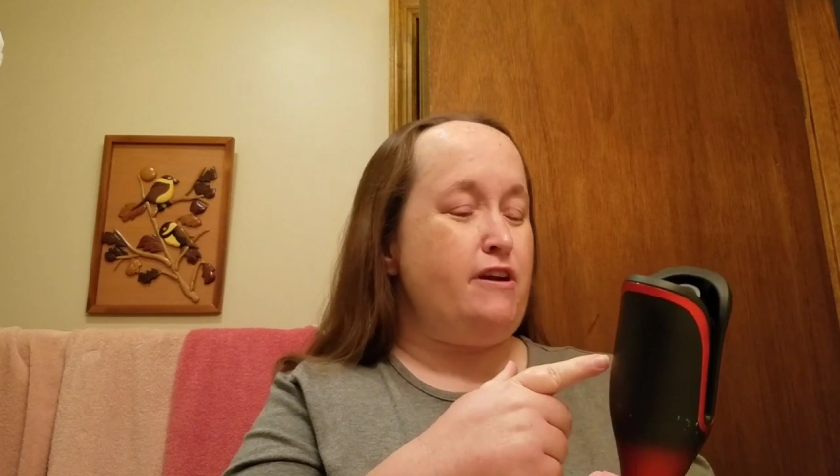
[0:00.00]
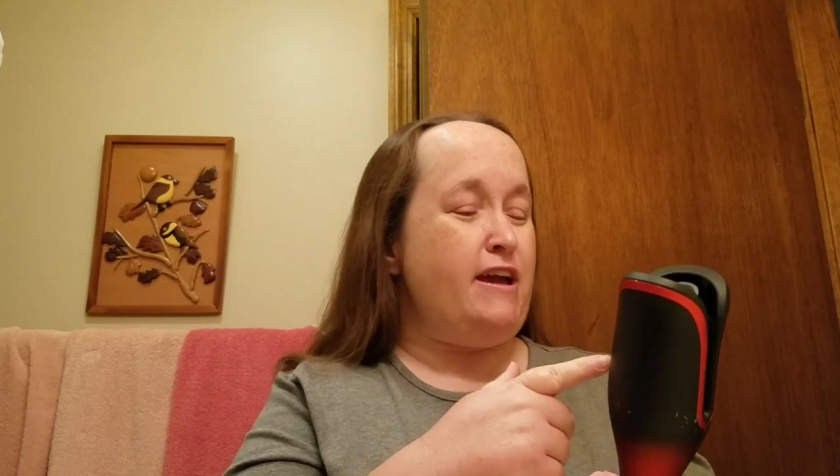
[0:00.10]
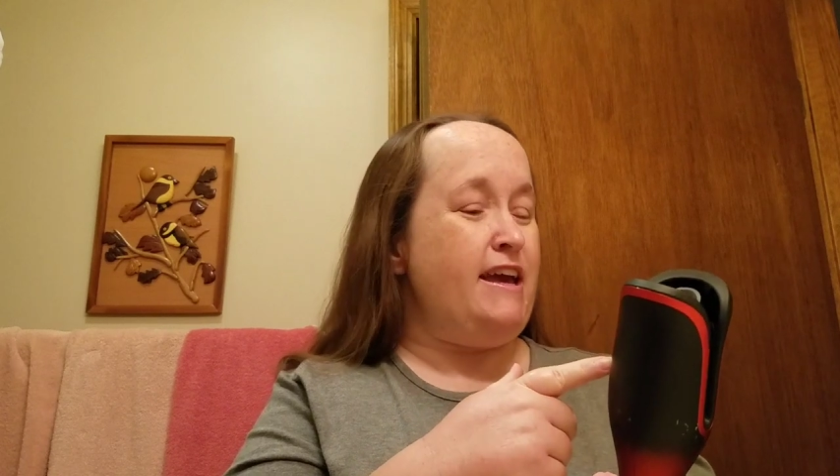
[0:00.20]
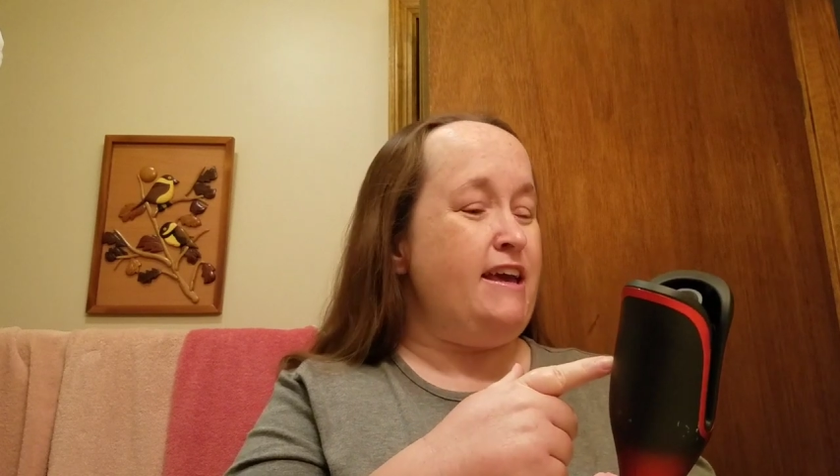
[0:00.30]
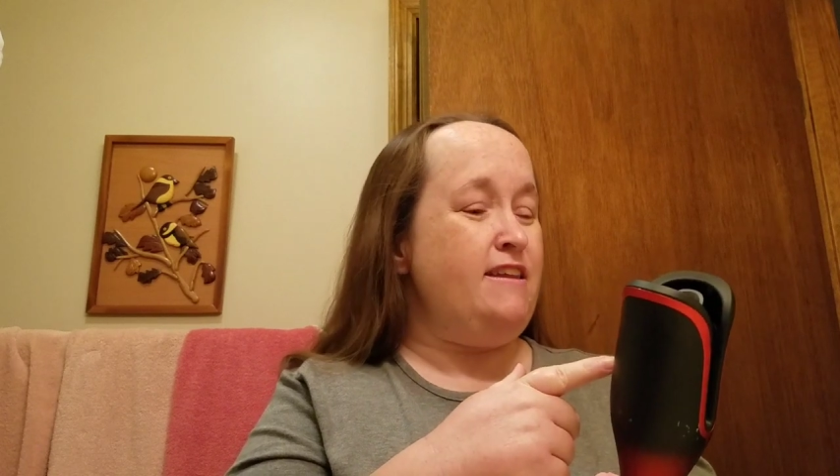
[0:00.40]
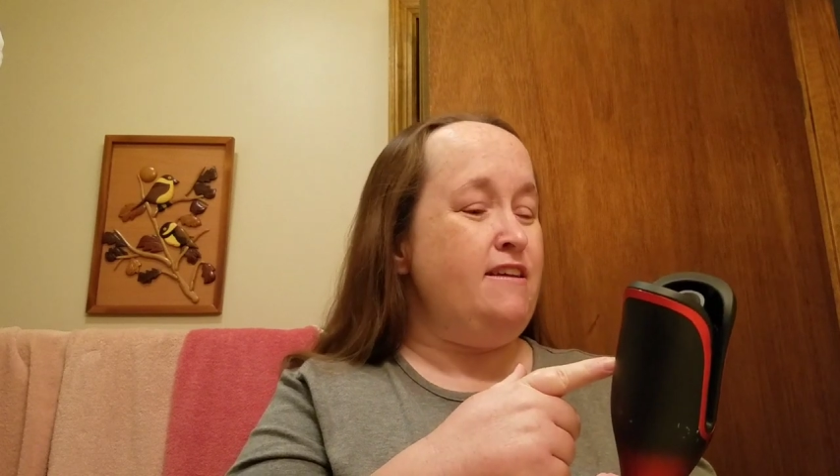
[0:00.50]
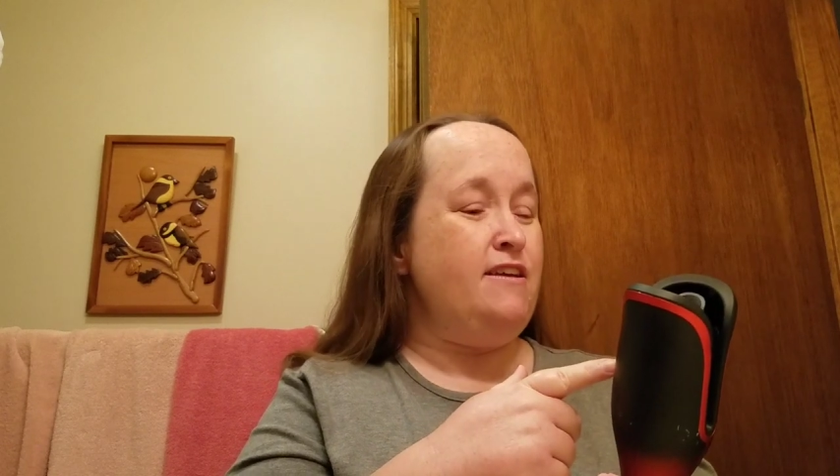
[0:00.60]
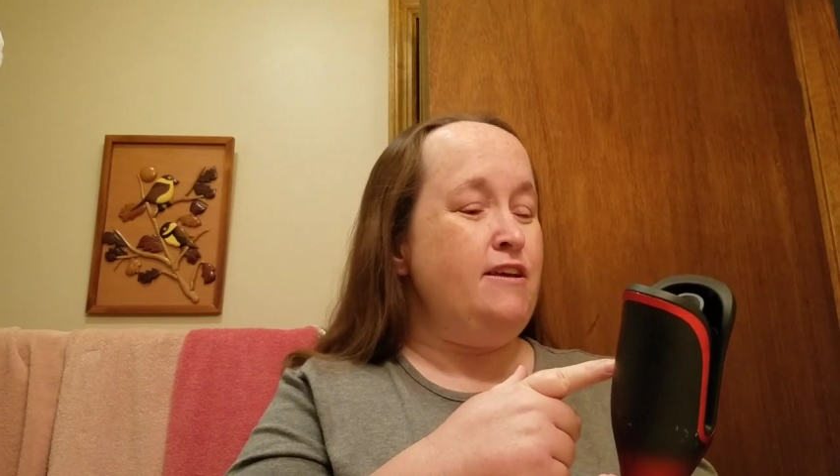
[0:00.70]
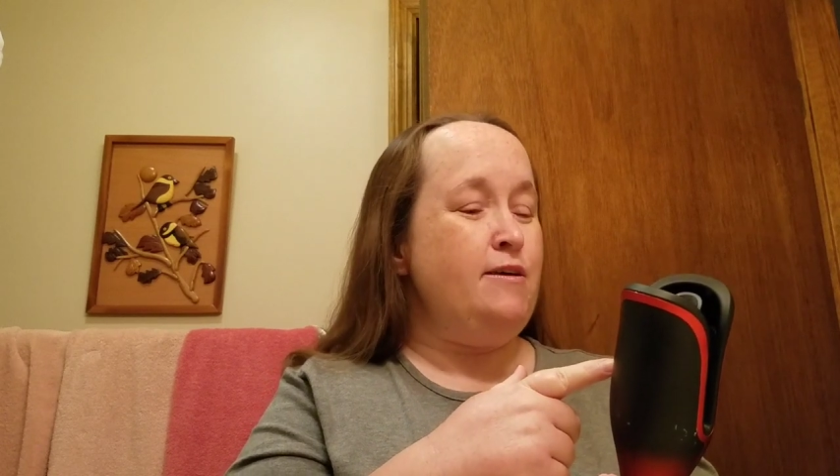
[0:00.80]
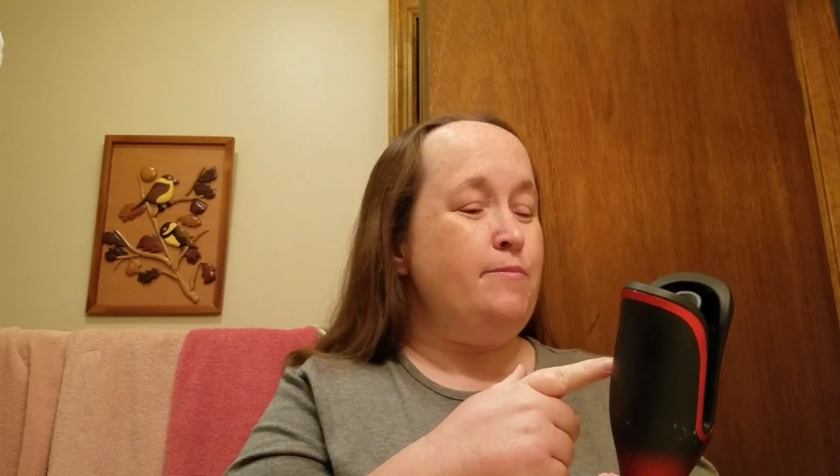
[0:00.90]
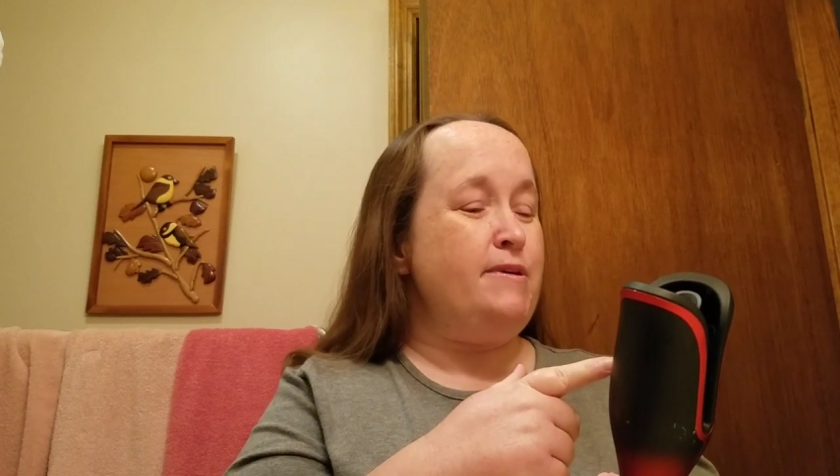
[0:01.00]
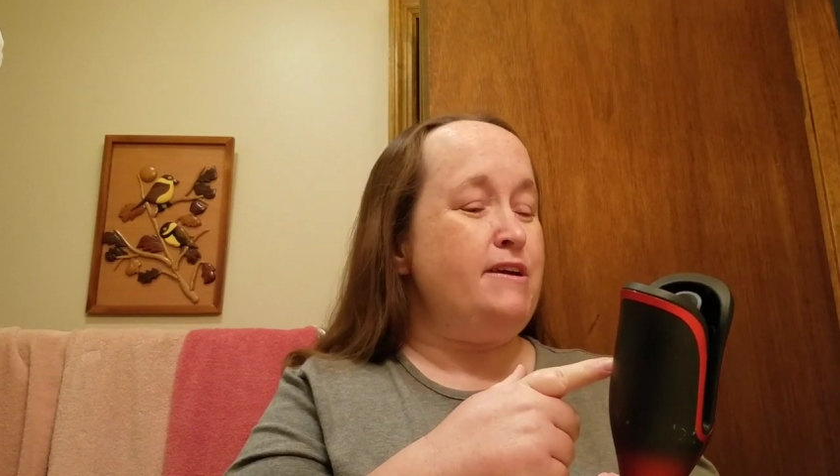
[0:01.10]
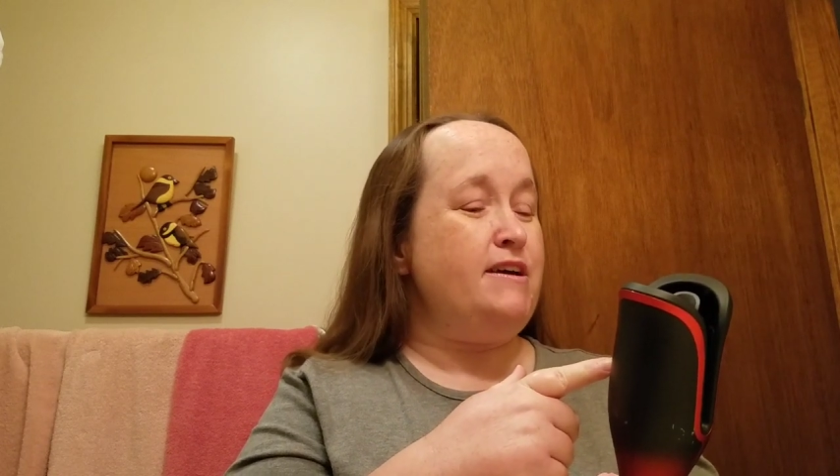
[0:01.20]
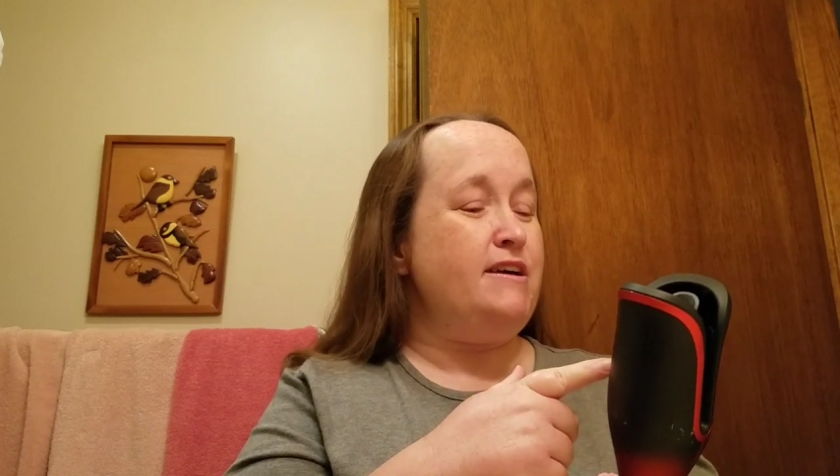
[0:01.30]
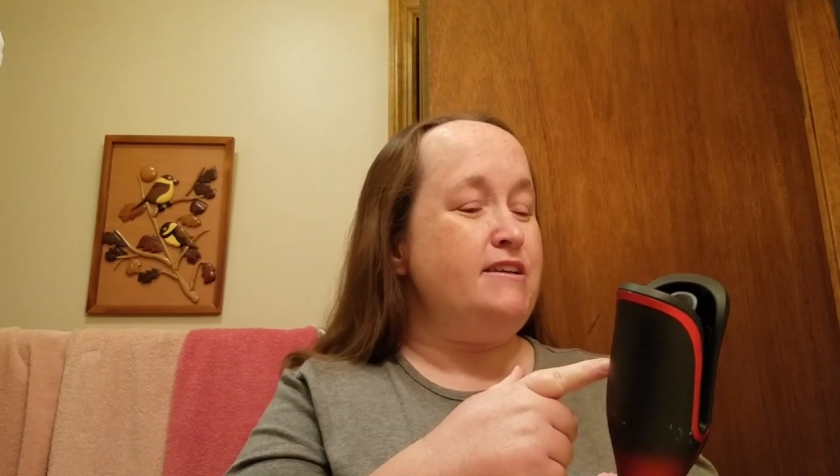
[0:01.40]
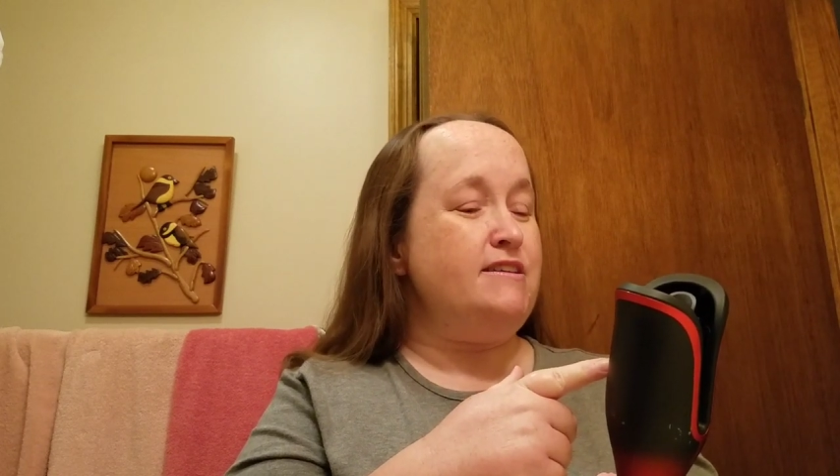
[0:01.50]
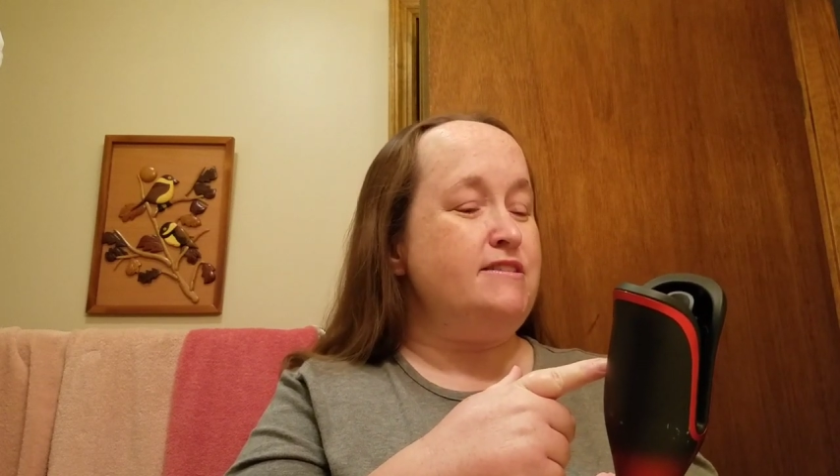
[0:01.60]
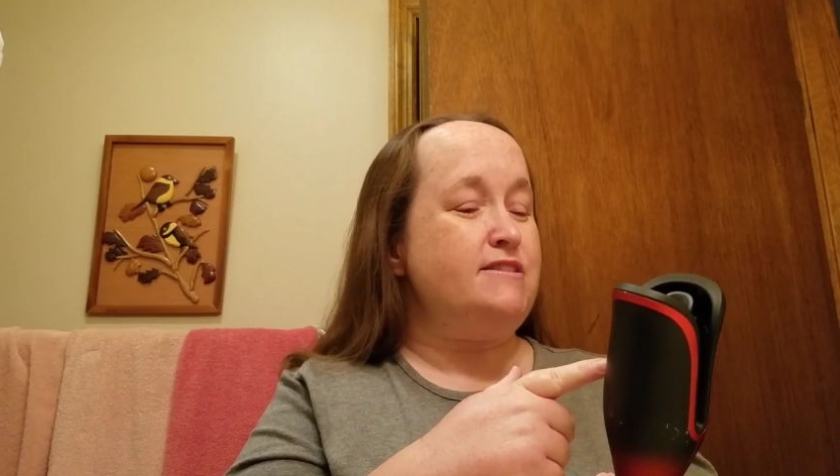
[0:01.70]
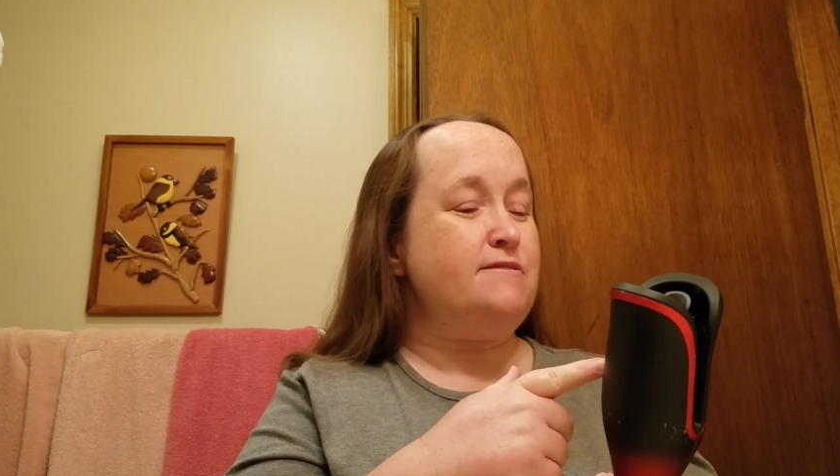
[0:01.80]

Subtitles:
head because